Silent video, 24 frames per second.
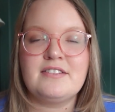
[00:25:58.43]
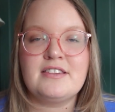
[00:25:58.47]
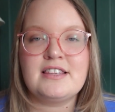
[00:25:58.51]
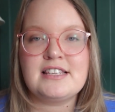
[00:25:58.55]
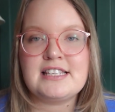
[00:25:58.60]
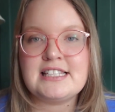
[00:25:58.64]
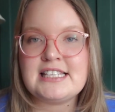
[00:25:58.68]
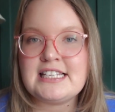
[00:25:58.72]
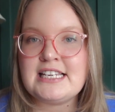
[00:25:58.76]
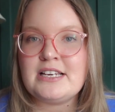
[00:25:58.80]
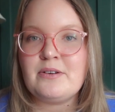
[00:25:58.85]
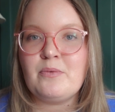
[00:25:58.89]

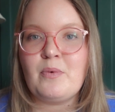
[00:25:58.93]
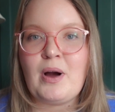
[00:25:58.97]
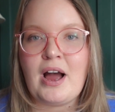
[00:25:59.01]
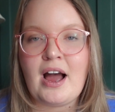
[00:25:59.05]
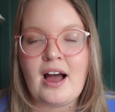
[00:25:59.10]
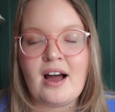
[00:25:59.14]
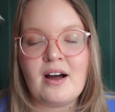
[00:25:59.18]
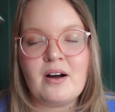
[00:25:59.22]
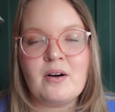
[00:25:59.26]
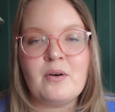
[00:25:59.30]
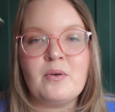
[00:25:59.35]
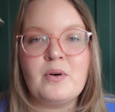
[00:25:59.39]
see
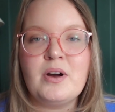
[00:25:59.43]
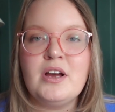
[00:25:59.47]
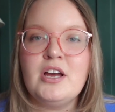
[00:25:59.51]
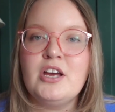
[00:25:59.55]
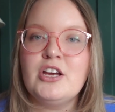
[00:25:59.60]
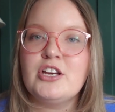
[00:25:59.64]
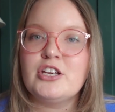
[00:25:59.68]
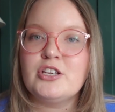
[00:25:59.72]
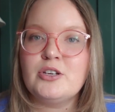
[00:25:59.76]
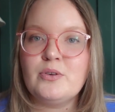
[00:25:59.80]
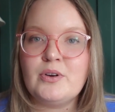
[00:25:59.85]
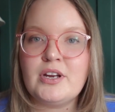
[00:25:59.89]
how
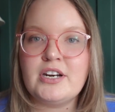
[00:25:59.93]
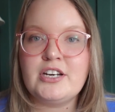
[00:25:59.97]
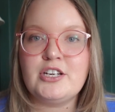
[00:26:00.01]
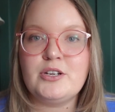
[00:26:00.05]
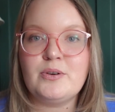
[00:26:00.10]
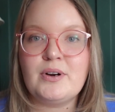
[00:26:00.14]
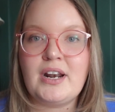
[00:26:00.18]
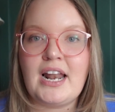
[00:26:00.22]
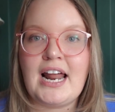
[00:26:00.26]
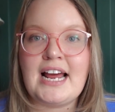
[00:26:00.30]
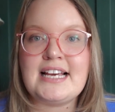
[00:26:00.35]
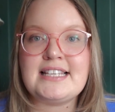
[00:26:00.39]
you can
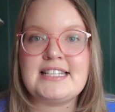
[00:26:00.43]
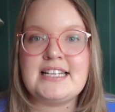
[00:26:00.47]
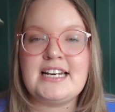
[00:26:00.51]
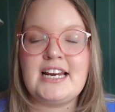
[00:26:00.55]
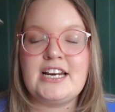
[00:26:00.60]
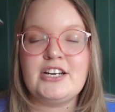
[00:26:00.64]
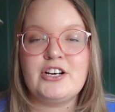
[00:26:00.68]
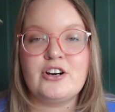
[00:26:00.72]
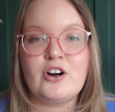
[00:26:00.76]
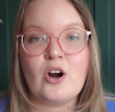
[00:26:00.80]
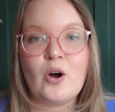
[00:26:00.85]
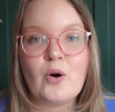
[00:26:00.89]
utilize it
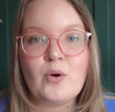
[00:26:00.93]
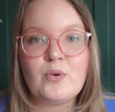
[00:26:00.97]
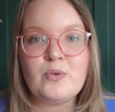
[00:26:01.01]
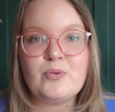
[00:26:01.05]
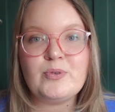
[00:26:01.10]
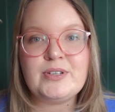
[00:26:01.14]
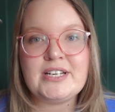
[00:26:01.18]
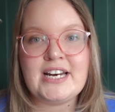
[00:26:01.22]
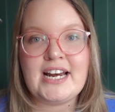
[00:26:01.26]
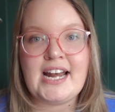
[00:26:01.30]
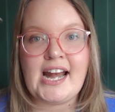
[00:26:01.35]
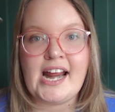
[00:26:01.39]
in your
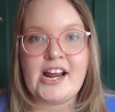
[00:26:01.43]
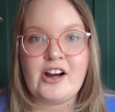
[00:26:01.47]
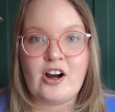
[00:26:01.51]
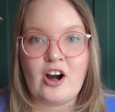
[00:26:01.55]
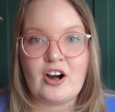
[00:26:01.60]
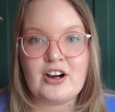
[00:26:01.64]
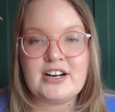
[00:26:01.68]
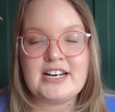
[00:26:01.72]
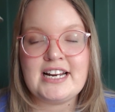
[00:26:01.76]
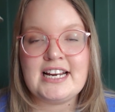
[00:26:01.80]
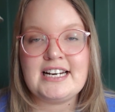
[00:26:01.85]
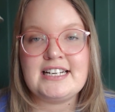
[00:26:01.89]
own day-to-day
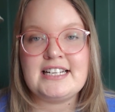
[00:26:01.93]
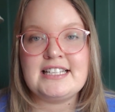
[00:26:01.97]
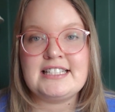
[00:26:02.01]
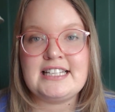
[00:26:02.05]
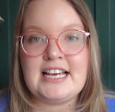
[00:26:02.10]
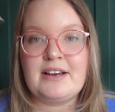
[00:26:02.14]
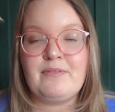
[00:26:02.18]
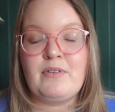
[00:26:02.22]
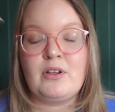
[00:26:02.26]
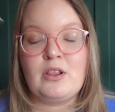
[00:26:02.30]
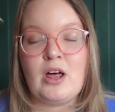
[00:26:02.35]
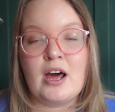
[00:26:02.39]
gardening to
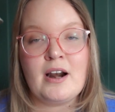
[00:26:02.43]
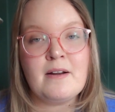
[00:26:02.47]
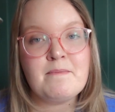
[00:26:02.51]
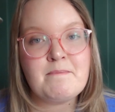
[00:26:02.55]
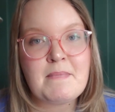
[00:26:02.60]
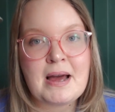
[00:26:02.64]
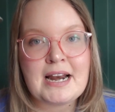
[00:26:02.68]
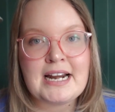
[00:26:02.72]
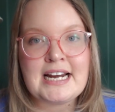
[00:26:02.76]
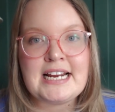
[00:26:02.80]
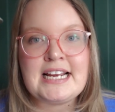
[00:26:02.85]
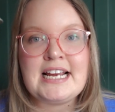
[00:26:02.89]
save a lot of
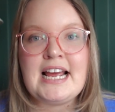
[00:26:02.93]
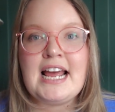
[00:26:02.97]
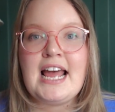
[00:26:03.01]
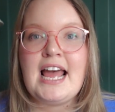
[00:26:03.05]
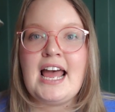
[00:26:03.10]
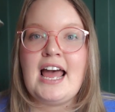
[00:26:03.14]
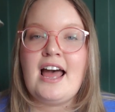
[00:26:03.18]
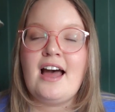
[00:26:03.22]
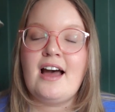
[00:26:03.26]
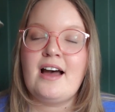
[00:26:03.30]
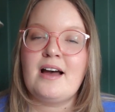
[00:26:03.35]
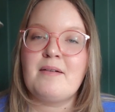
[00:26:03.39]
money.
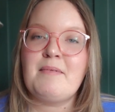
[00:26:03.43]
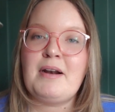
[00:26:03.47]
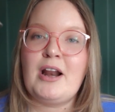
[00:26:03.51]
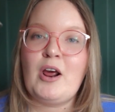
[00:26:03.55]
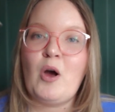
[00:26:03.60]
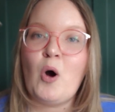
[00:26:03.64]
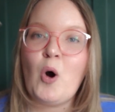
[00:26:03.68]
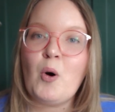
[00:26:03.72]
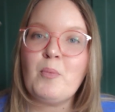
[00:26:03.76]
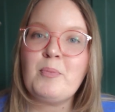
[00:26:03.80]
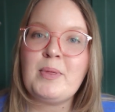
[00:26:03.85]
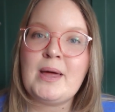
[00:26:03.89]
And I
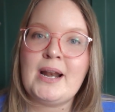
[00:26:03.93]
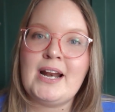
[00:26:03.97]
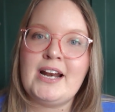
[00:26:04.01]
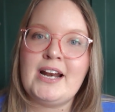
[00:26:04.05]
hope that